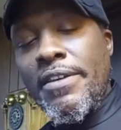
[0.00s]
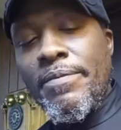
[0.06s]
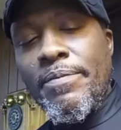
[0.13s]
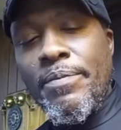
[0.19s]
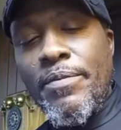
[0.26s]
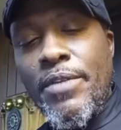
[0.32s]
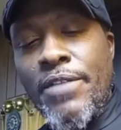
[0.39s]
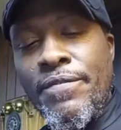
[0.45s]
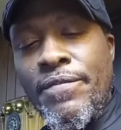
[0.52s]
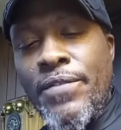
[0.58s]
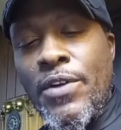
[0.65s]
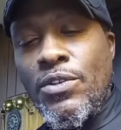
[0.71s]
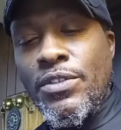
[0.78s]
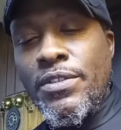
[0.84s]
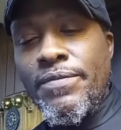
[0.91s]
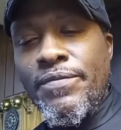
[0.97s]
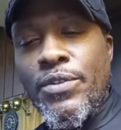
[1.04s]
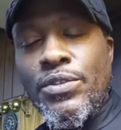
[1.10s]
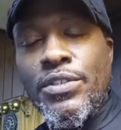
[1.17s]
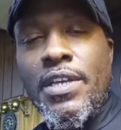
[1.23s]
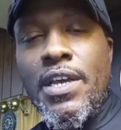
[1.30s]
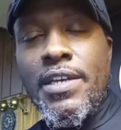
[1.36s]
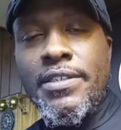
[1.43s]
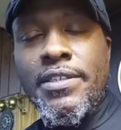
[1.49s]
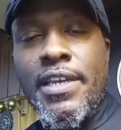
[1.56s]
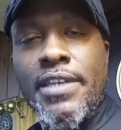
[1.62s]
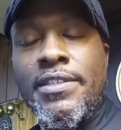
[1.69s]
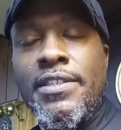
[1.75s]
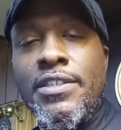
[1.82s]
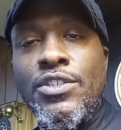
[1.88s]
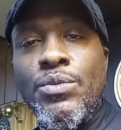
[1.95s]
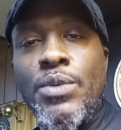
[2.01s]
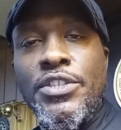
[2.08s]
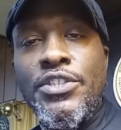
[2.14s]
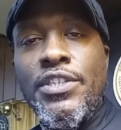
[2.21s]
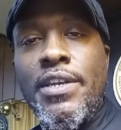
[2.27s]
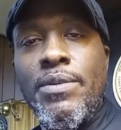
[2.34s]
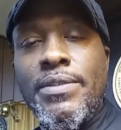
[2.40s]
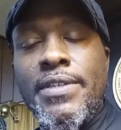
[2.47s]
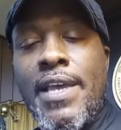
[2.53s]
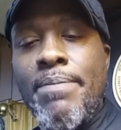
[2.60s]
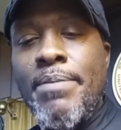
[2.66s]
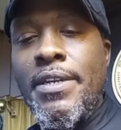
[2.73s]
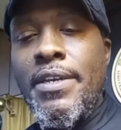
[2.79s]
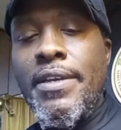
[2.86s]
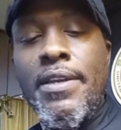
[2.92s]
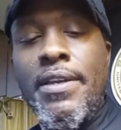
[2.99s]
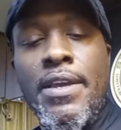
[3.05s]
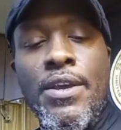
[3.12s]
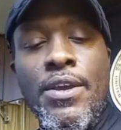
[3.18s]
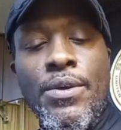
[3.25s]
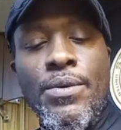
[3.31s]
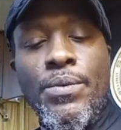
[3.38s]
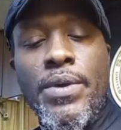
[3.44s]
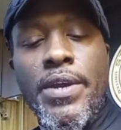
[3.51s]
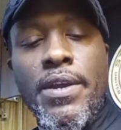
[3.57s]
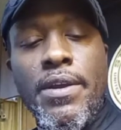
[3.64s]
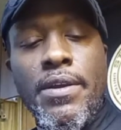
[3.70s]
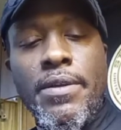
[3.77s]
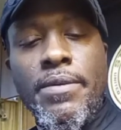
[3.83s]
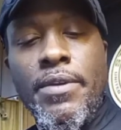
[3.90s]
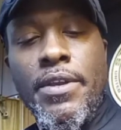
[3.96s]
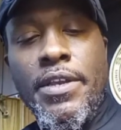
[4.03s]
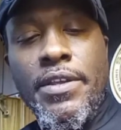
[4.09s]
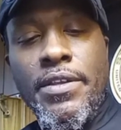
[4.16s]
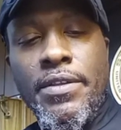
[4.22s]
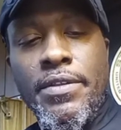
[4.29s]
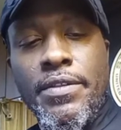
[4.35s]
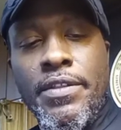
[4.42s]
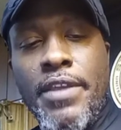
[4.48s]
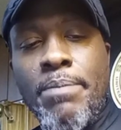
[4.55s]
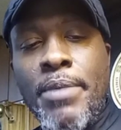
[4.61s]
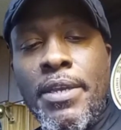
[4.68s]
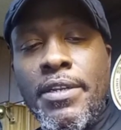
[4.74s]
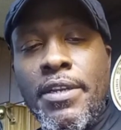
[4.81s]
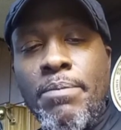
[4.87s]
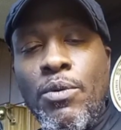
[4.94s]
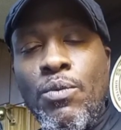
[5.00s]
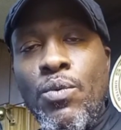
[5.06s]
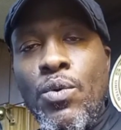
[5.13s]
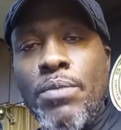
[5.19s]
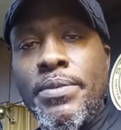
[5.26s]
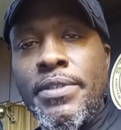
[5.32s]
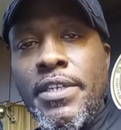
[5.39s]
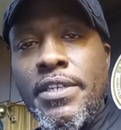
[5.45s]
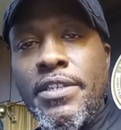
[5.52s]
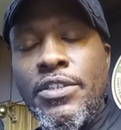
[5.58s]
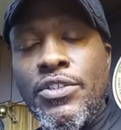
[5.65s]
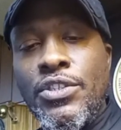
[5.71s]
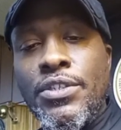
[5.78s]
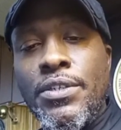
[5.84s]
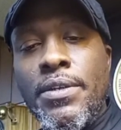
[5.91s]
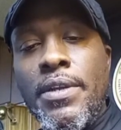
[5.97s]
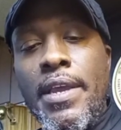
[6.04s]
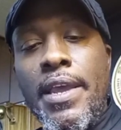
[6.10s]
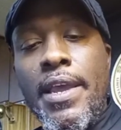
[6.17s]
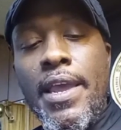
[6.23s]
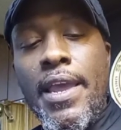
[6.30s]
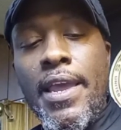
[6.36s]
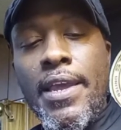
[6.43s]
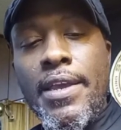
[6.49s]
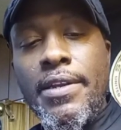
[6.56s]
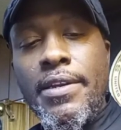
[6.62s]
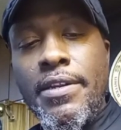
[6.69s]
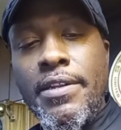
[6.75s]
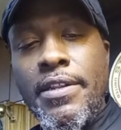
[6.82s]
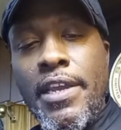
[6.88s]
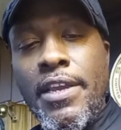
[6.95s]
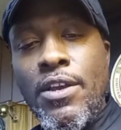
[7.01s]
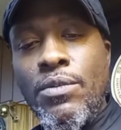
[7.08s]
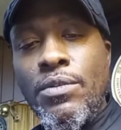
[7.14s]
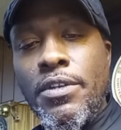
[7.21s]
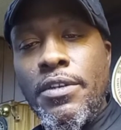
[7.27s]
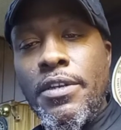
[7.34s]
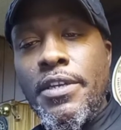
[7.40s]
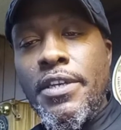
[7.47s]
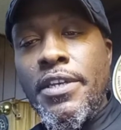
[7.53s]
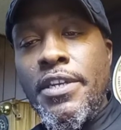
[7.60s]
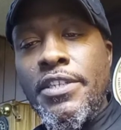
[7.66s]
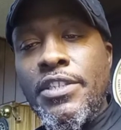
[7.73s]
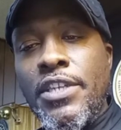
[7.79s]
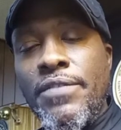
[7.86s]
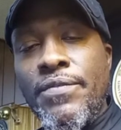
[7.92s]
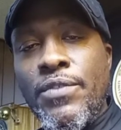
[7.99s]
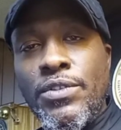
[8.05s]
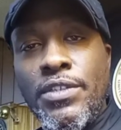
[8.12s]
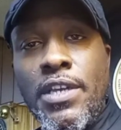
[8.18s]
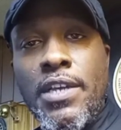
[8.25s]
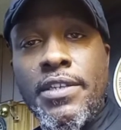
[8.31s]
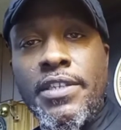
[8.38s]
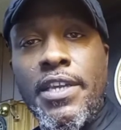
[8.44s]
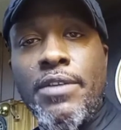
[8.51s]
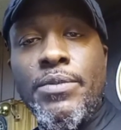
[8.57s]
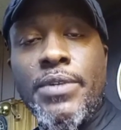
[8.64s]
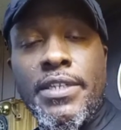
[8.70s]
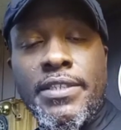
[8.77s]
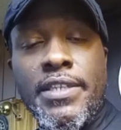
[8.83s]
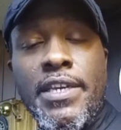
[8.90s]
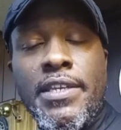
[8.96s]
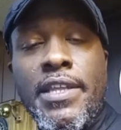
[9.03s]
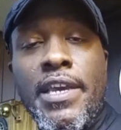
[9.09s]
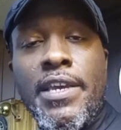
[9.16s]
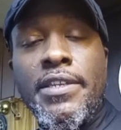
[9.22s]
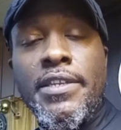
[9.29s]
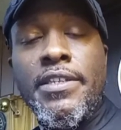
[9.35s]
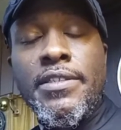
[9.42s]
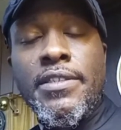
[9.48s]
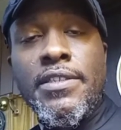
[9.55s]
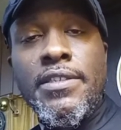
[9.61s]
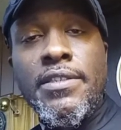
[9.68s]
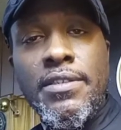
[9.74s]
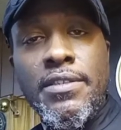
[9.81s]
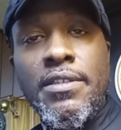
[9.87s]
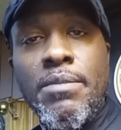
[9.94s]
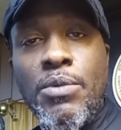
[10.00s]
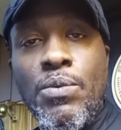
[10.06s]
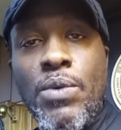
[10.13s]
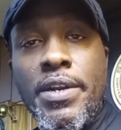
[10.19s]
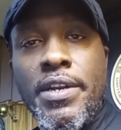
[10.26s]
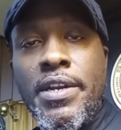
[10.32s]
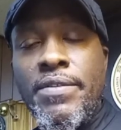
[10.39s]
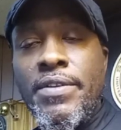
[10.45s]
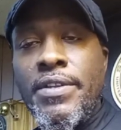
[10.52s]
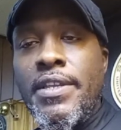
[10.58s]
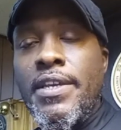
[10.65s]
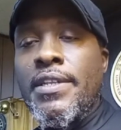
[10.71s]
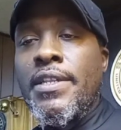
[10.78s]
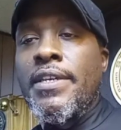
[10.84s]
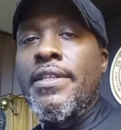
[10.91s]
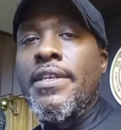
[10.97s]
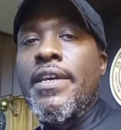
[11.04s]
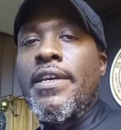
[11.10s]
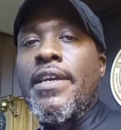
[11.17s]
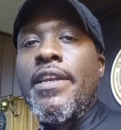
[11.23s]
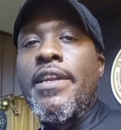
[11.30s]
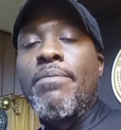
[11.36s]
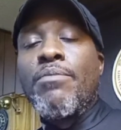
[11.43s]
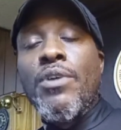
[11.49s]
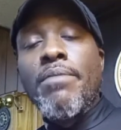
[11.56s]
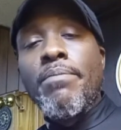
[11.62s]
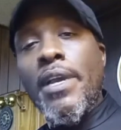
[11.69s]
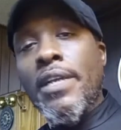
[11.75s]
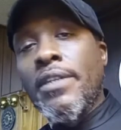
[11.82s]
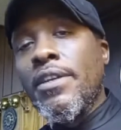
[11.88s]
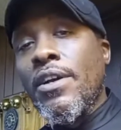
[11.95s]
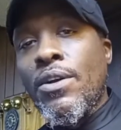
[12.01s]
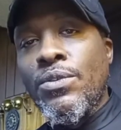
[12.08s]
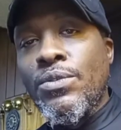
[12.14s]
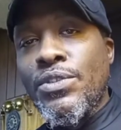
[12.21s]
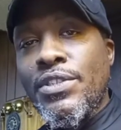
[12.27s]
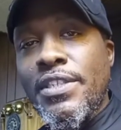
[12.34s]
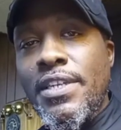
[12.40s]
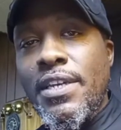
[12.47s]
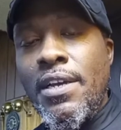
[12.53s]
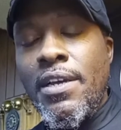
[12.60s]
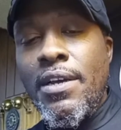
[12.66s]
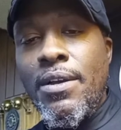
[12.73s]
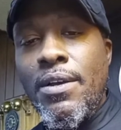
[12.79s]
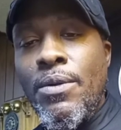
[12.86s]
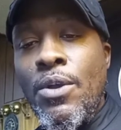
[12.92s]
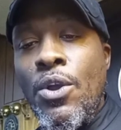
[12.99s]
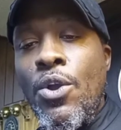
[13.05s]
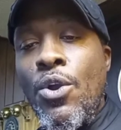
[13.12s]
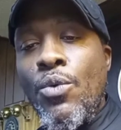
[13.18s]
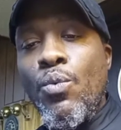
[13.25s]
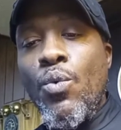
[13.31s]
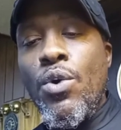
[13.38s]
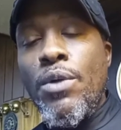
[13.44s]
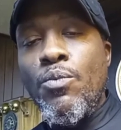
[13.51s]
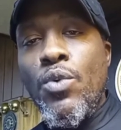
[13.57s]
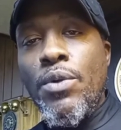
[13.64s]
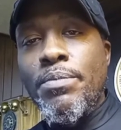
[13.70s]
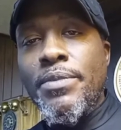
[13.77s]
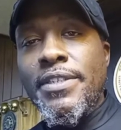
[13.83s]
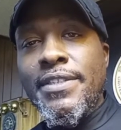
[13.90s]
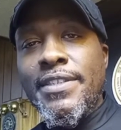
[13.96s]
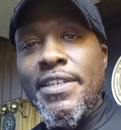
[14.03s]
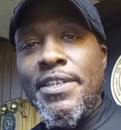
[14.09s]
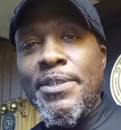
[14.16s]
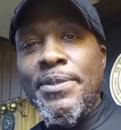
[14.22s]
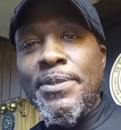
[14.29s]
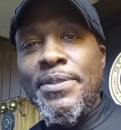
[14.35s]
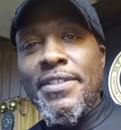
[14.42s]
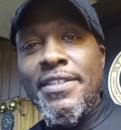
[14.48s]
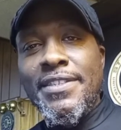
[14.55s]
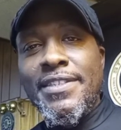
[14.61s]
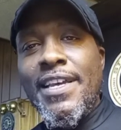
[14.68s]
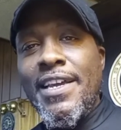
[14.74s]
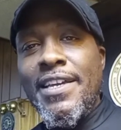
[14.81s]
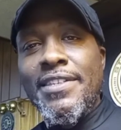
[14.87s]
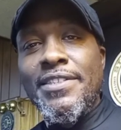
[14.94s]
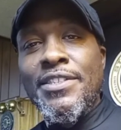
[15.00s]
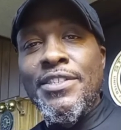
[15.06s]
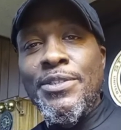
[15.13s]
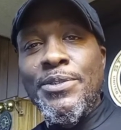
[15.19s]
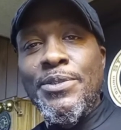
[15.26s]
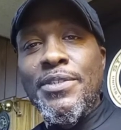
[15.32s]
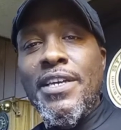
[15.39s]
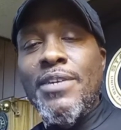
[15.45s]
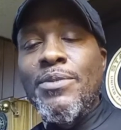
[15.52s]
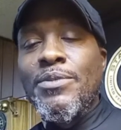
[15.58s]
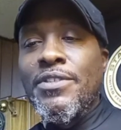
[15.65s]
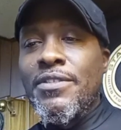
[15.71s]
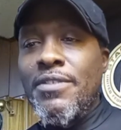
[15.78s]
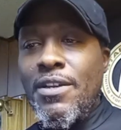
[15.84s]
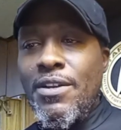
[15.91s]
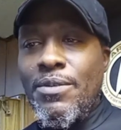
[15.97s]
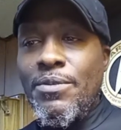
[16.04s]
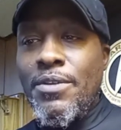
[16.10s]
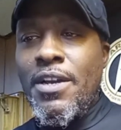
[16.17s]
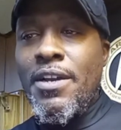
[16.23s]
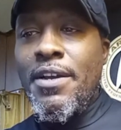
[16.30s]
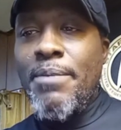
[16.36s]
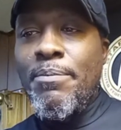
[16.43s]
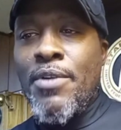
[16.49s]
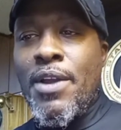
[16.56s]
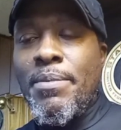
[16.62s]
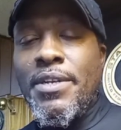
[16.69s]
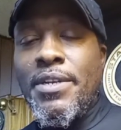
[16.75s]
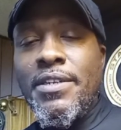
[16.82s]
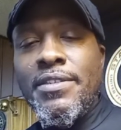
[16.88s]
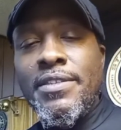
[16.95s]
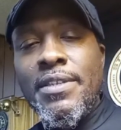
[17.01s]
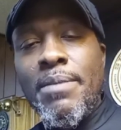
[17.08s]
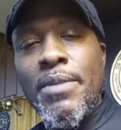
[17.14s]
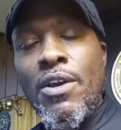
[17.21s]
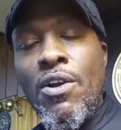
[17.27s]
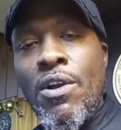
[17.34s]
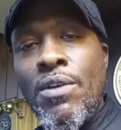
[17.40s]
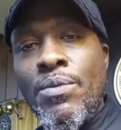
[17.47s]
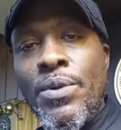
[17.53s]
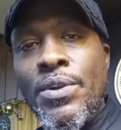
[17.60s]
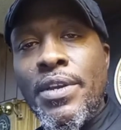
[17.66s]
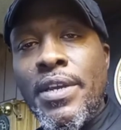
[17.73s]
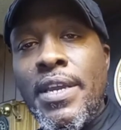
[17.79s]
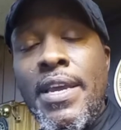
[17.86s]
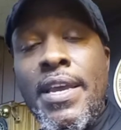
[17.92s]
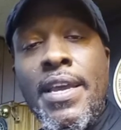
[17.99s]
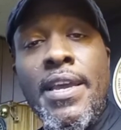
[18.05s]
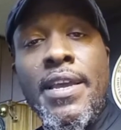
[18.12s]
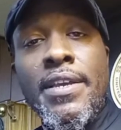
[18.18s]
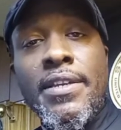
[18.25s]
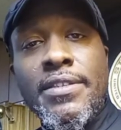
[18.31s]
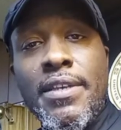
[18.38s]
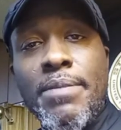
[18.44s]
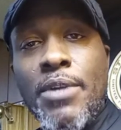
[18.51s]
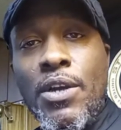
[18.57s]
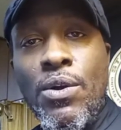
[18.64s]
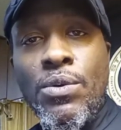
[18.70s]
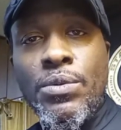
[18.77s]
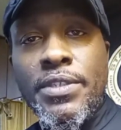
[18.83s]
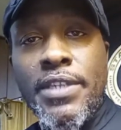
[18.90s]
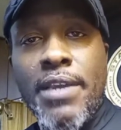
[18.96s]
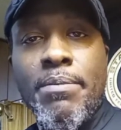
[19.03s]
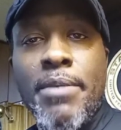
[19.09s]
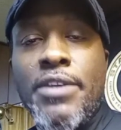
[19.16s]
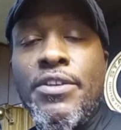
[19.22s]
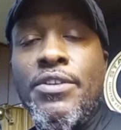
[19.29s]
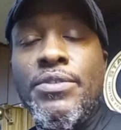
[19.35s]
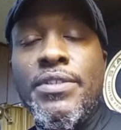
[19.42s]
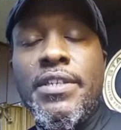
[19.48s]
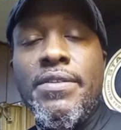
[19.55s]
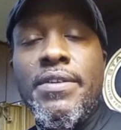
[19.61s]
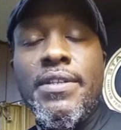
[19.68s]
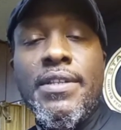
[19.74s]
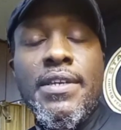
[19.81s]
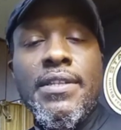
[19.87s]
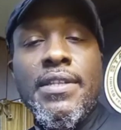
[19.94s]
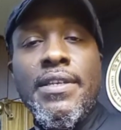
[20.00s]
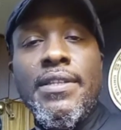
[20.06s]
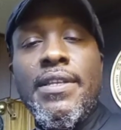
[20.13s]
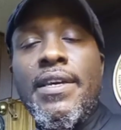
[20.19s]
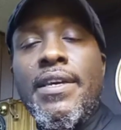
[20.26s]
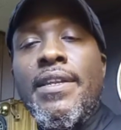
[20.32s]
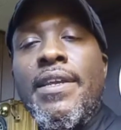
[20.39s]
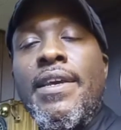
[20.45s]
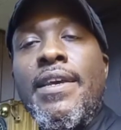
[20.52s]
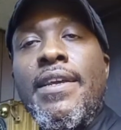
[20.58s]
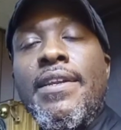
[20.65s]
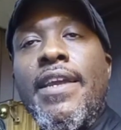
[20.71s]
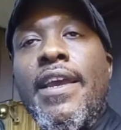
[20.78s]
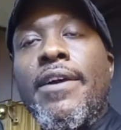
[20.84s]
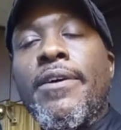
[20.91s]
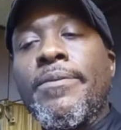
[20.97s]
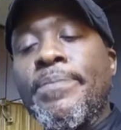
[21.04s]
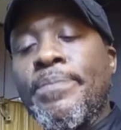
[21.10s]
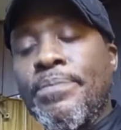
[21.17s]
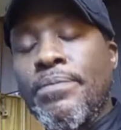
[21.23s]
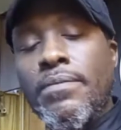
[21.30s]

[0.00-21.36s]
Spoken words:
a false first contact situation that was happening where they picked up a warp signature and they go to initiate first contact. When I say they, this is number one and everything like that. And they brought back the OG one warp nacelle design too that was prominent in some of the artwork and some of the old tech manuals and everything like that. Now,